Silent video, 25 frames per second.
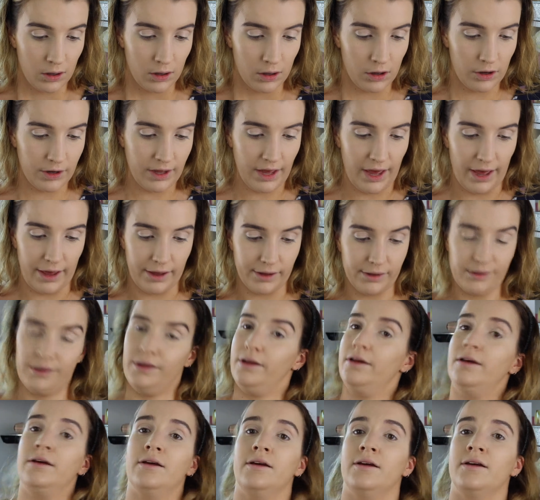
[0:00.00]
Okay,
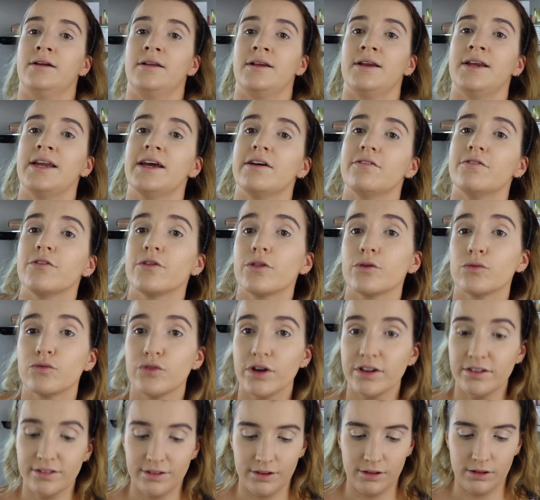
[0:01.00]
now for the
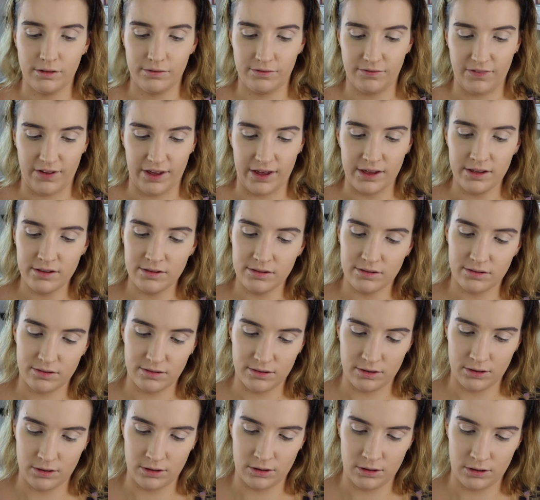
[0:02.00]
rest of the
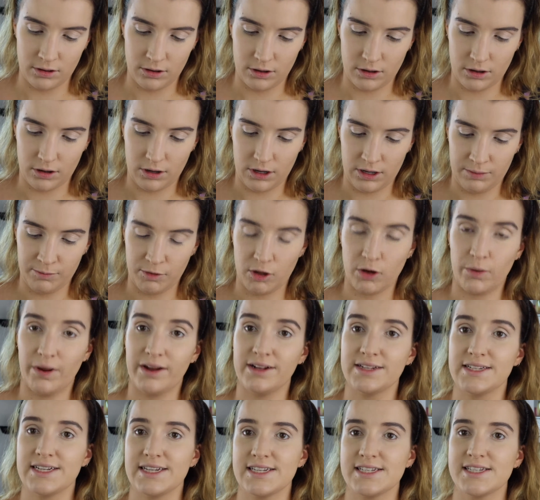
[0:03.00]
face, I'm
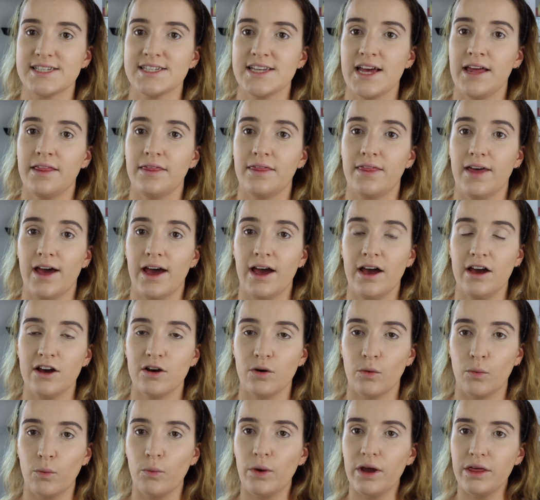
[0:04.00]
going to set that
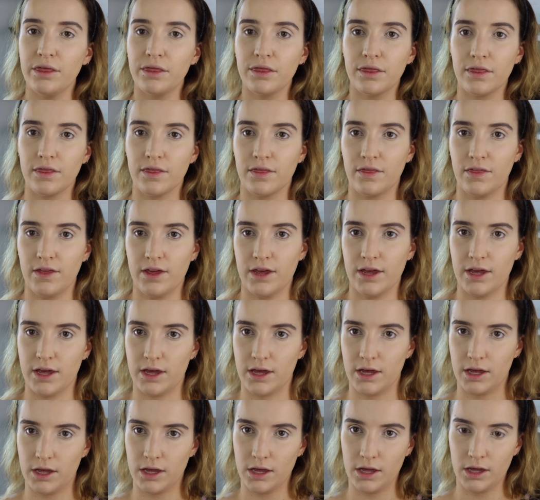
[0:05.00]
with
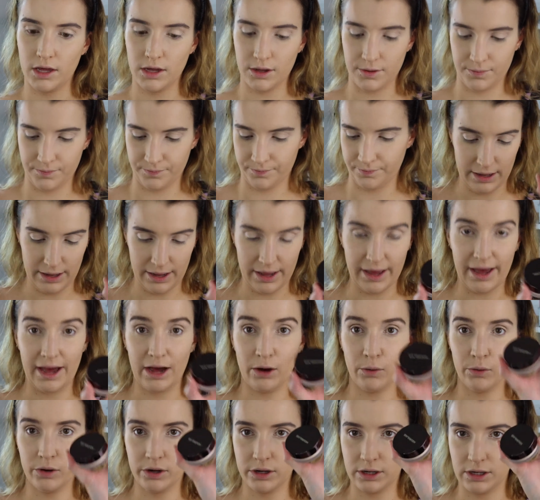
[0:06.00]
the
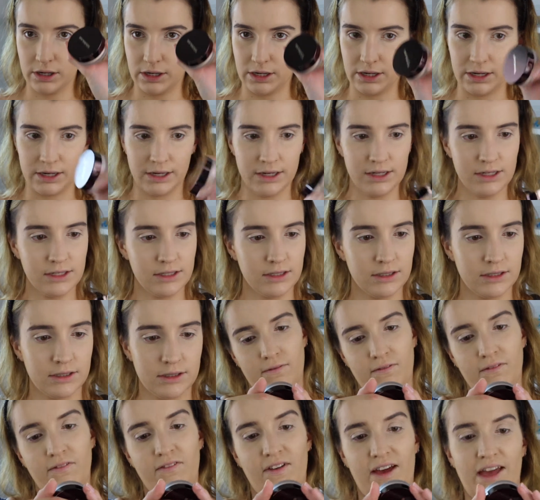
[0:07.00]

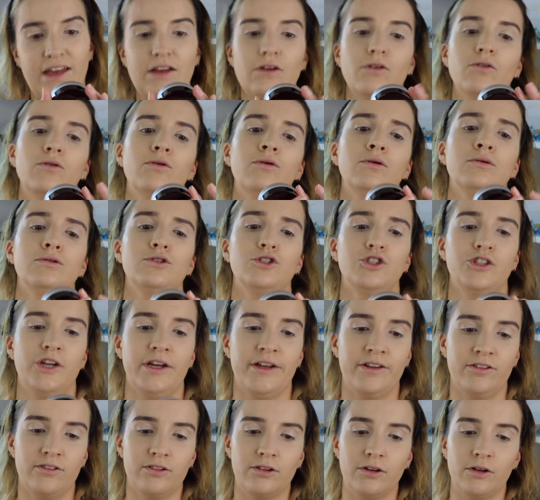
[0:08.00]
Hourglass Veil
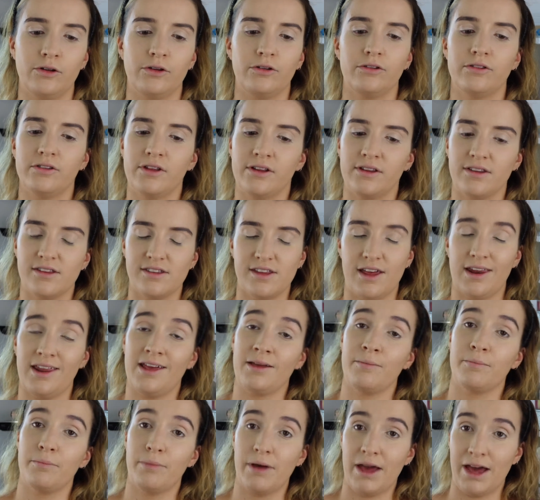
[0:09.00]
Translucent
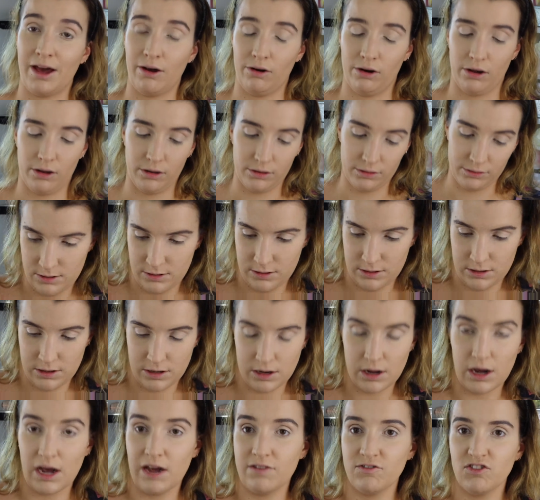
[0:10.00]
Setting Powder.
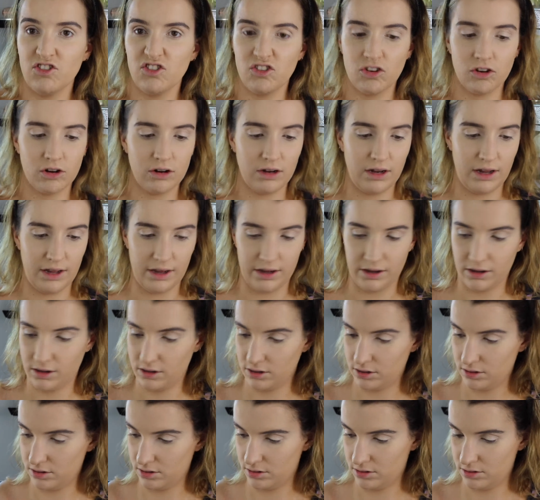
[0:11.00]
I've just got like
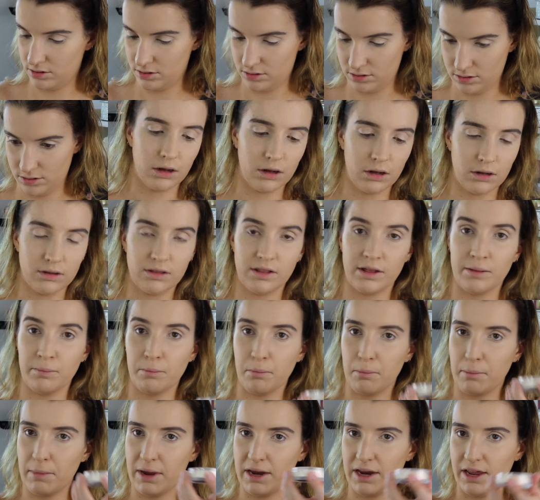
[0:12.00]
the
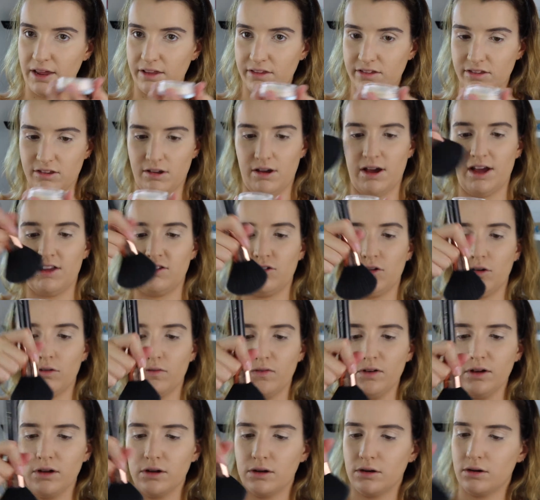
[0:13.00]
mini size
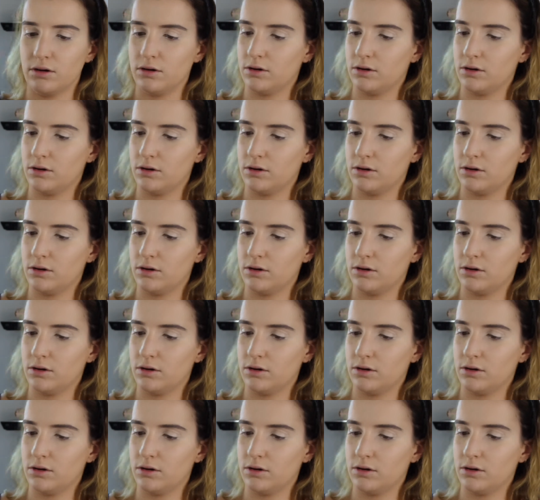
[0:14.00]
of it.